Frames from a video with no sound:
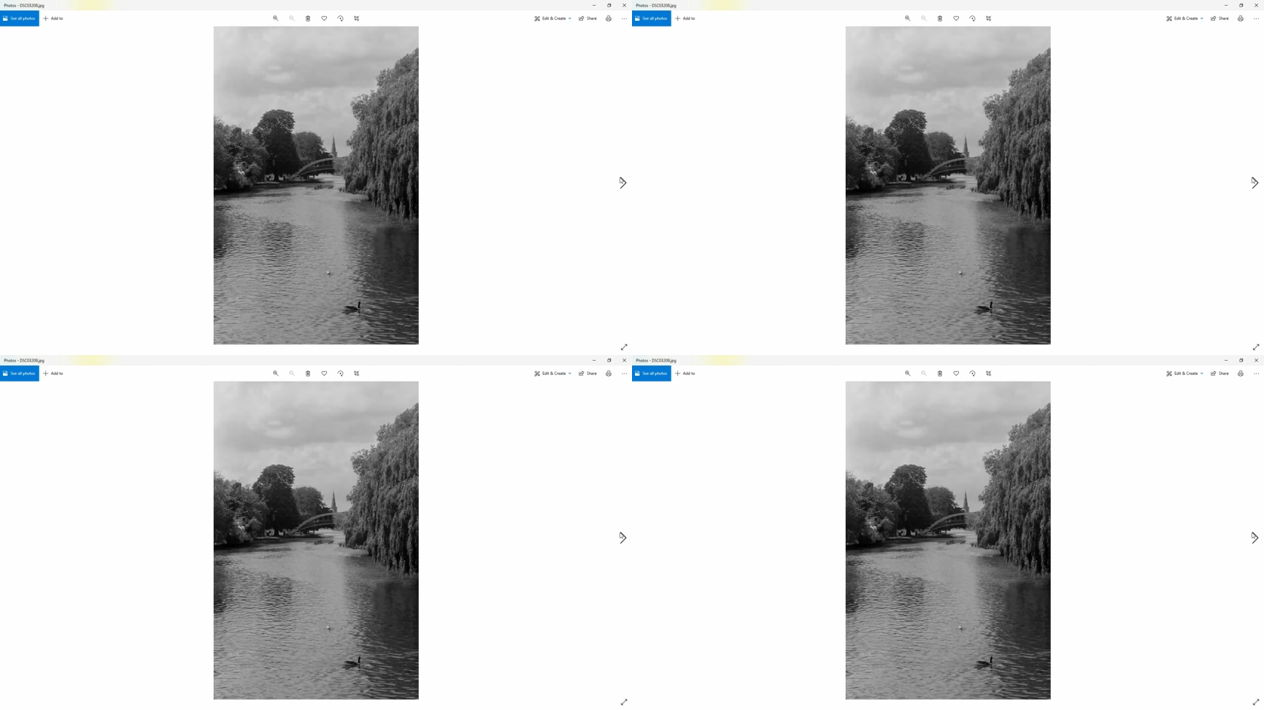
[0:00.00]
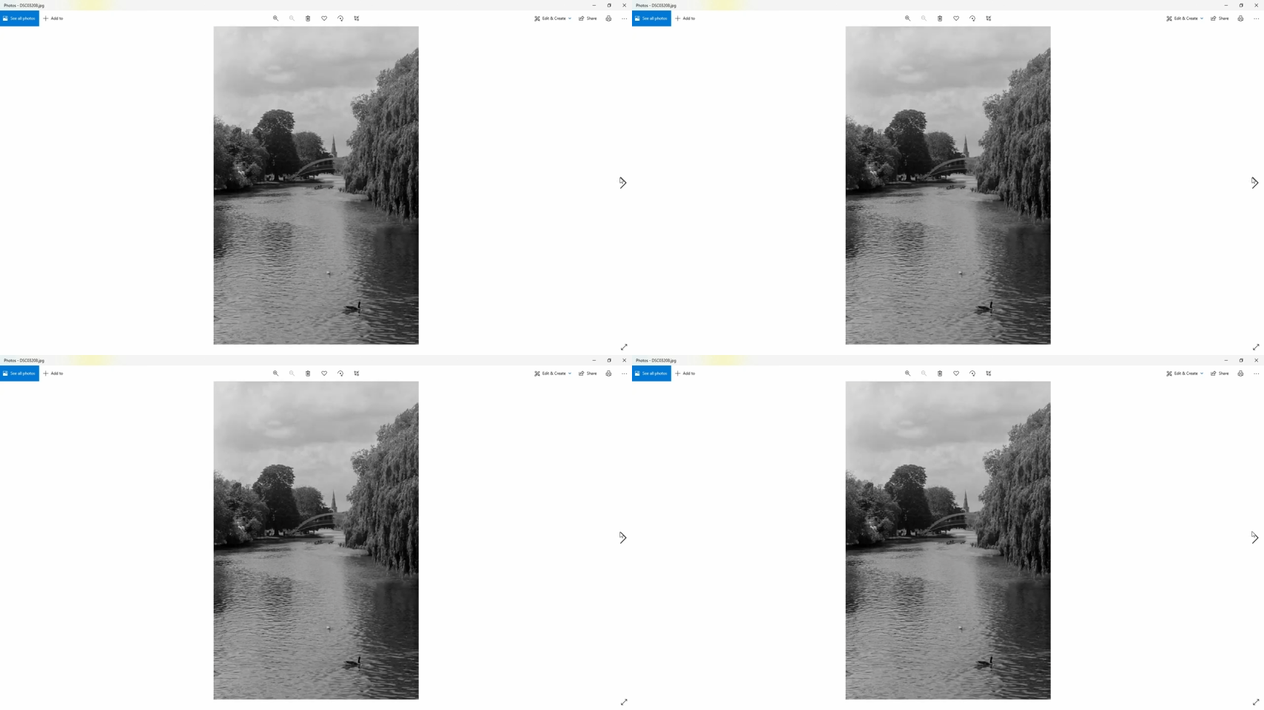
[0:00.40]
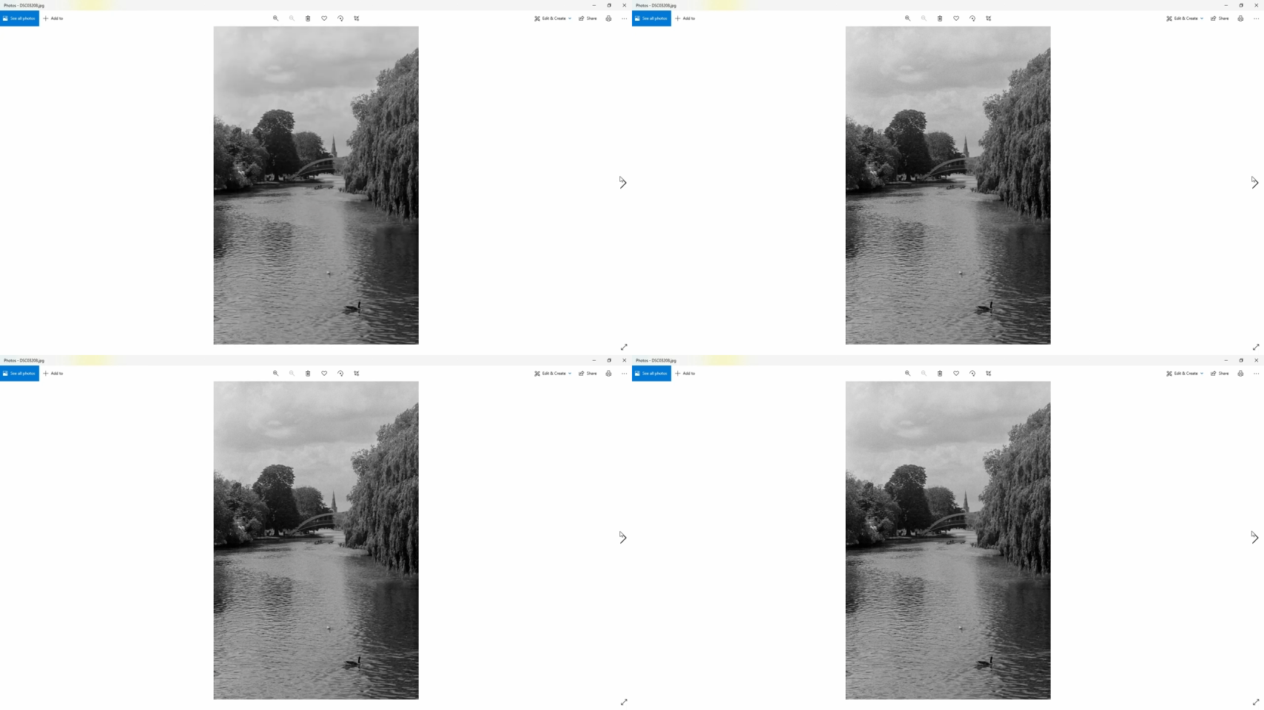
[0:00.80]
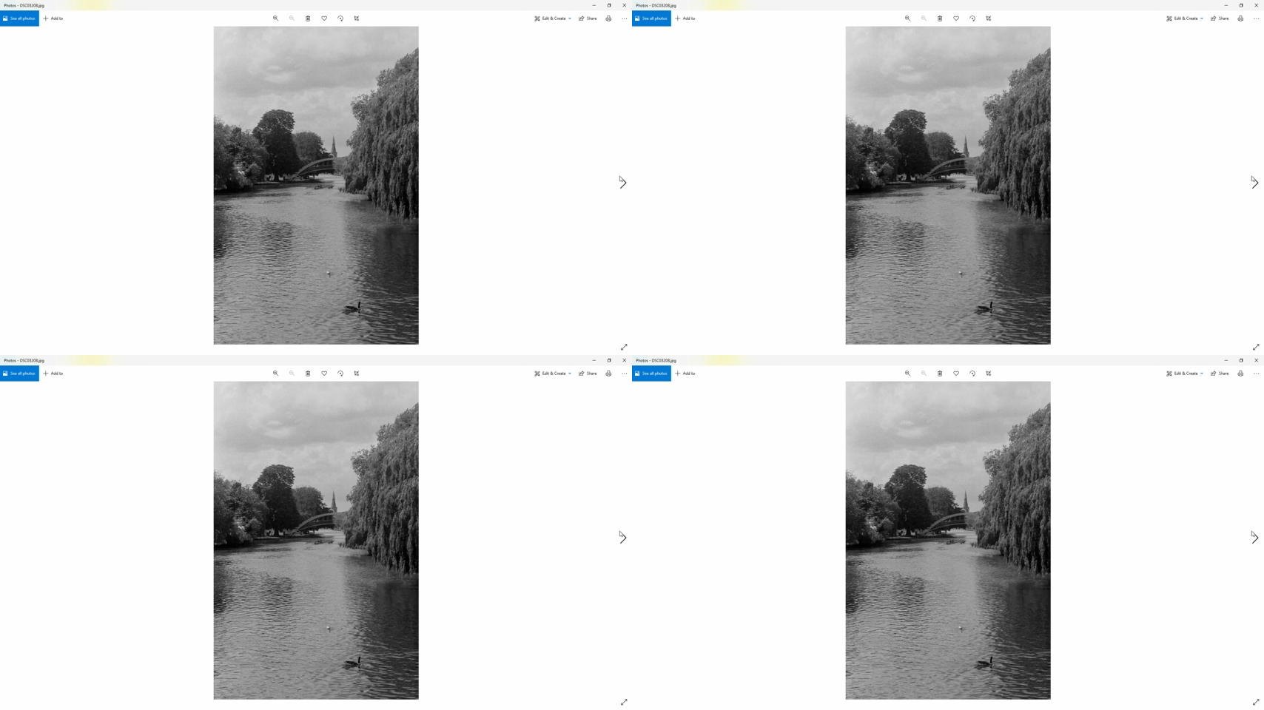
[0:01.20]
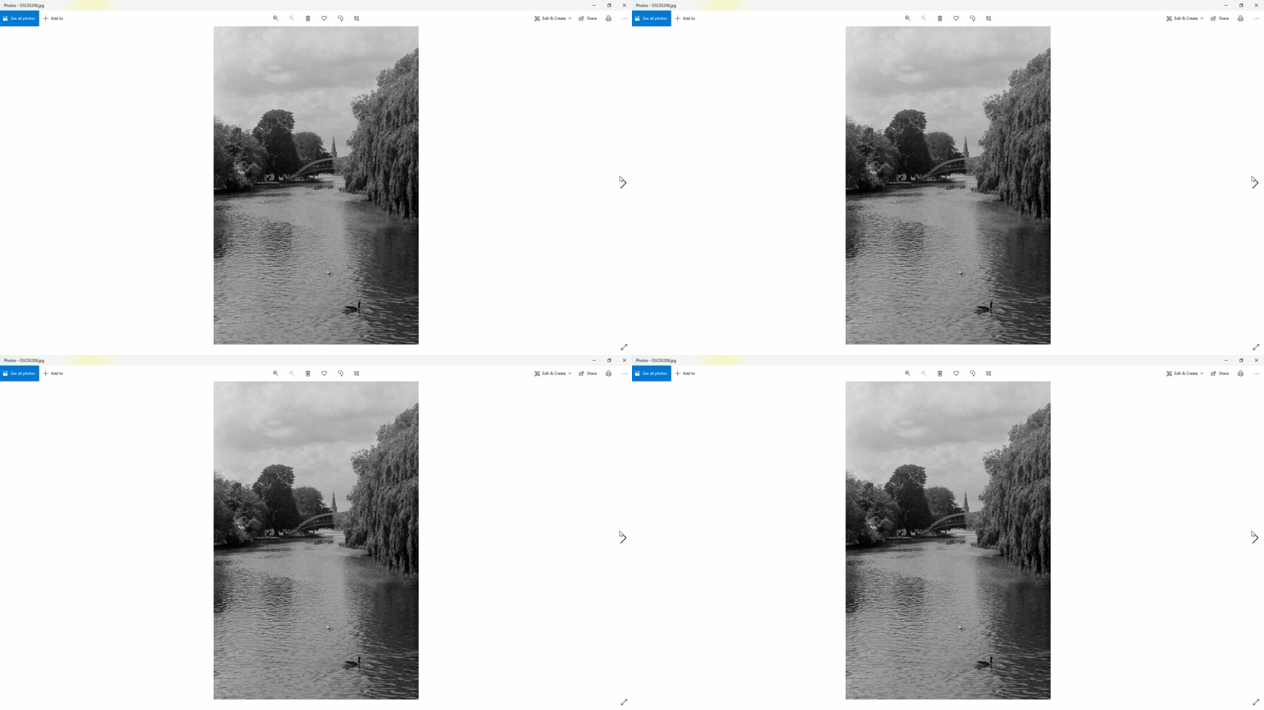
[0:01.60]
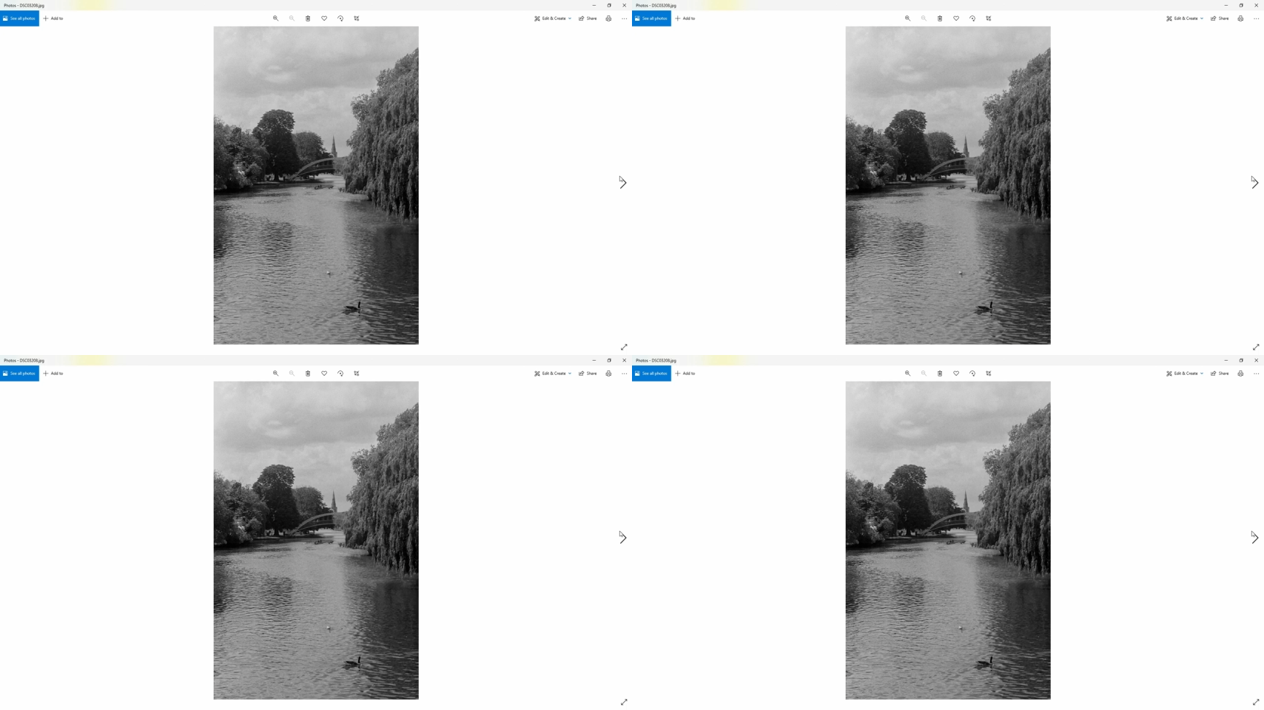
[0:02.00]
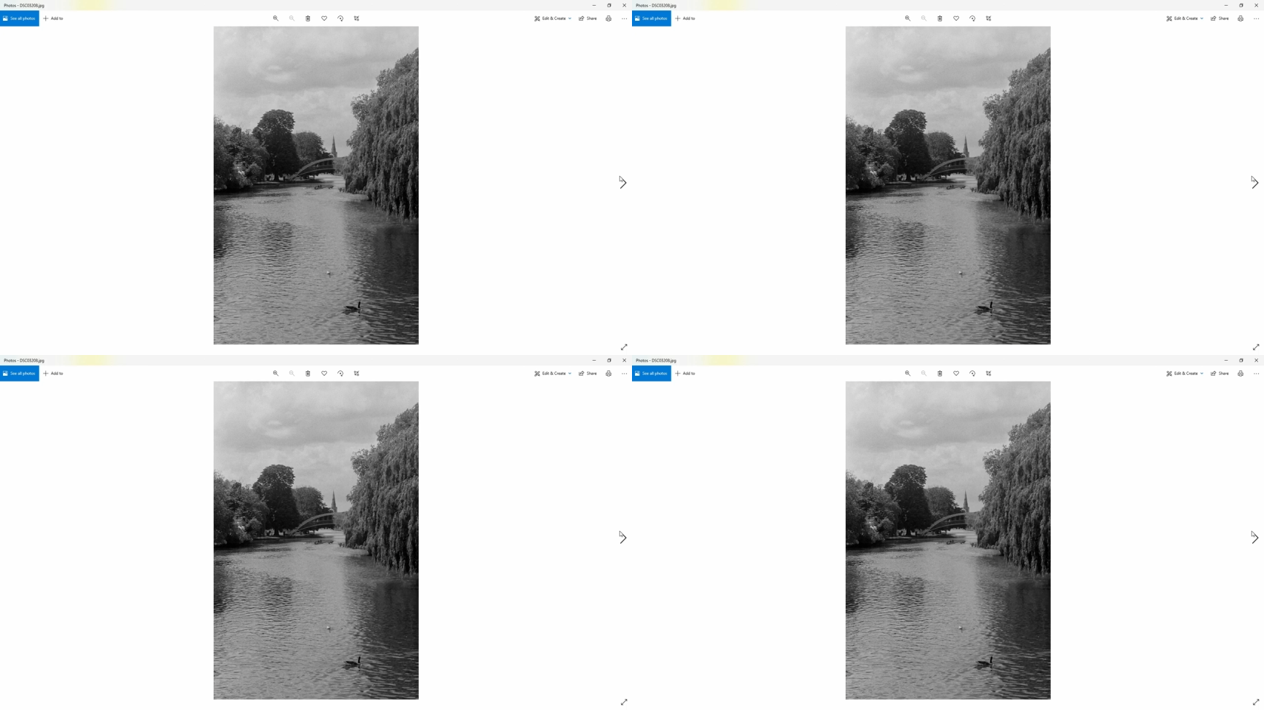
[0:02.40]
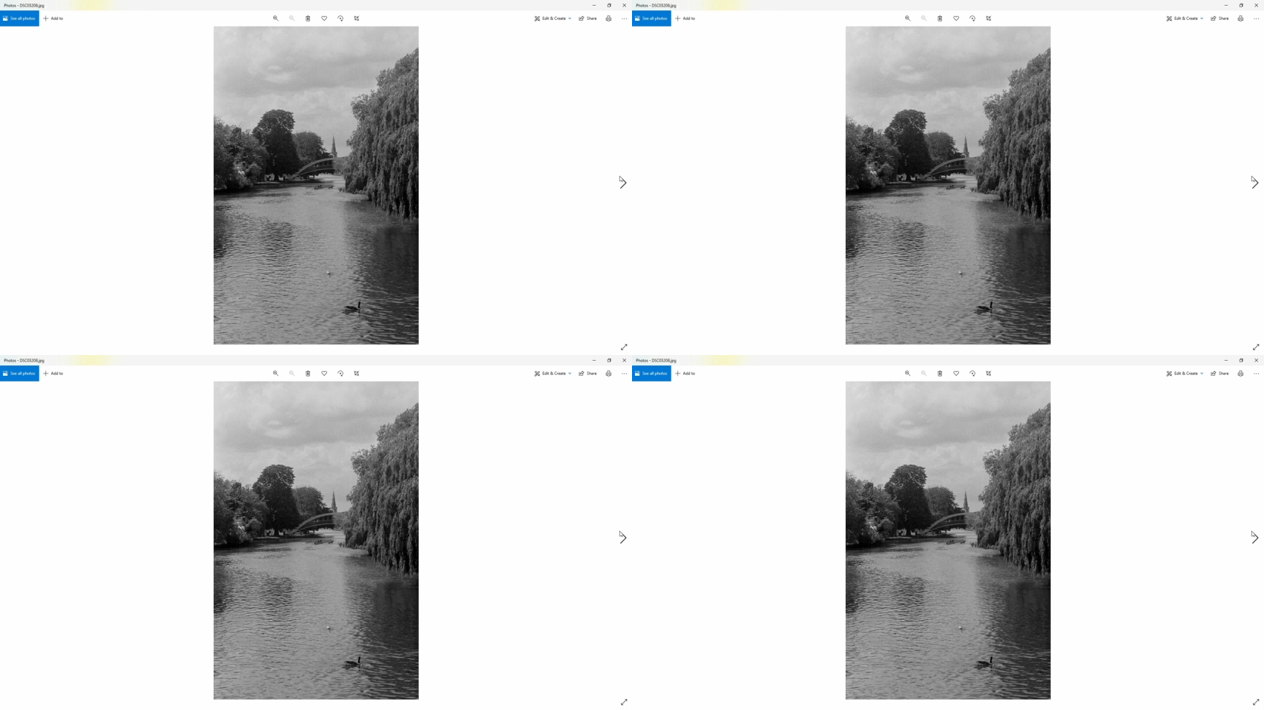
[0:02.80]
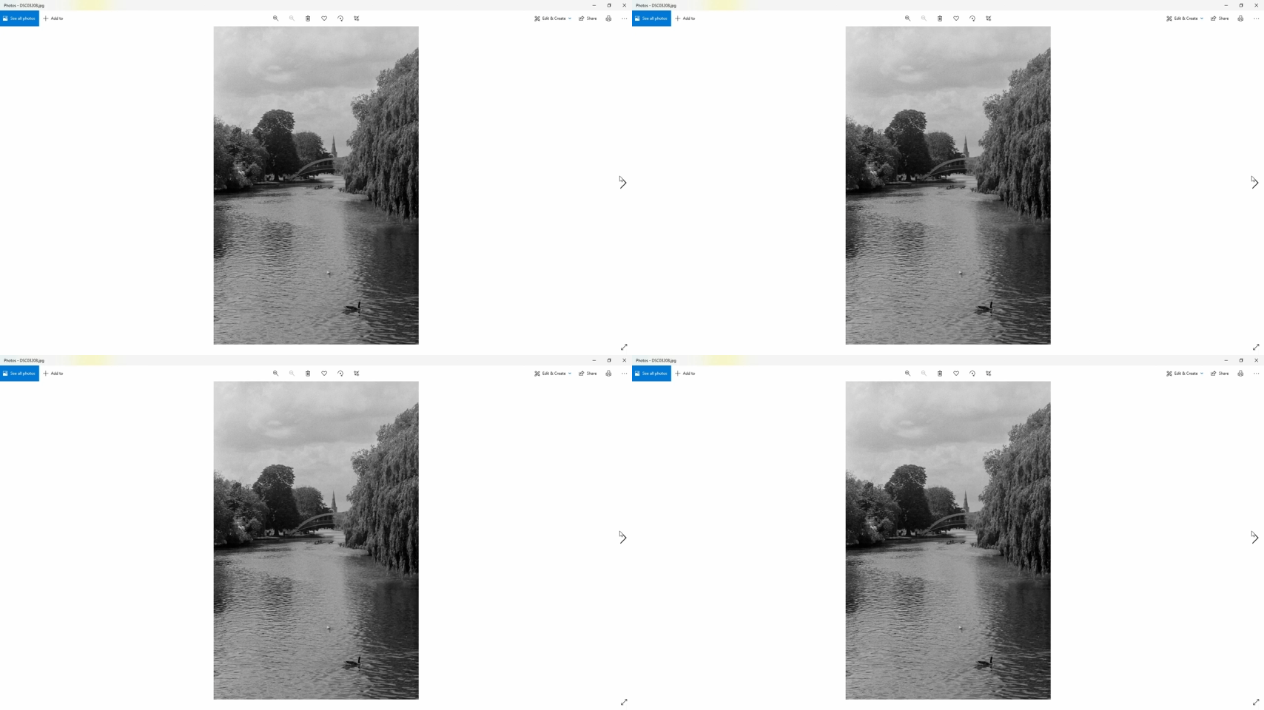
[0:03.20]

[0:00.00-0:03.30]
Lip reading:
(no speaker visible)